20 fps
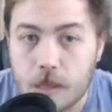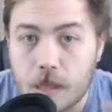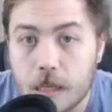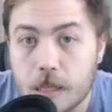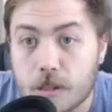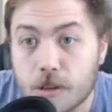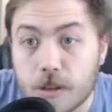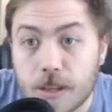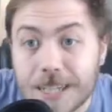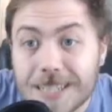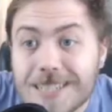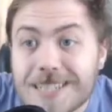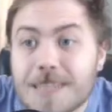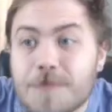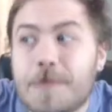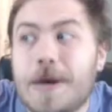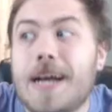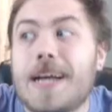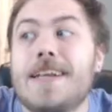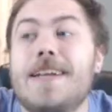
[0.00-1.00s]
So this is
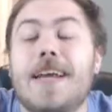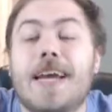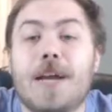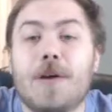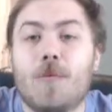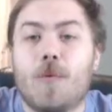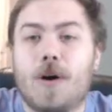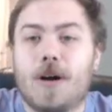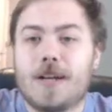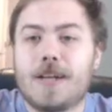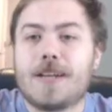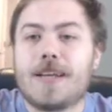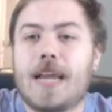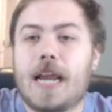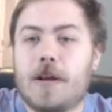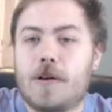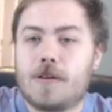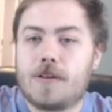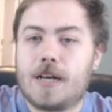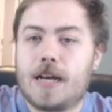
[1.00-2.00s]
my day 1
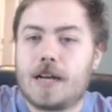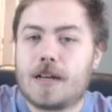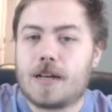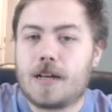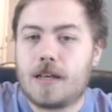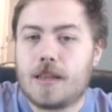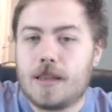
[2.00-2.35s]
Kano deck.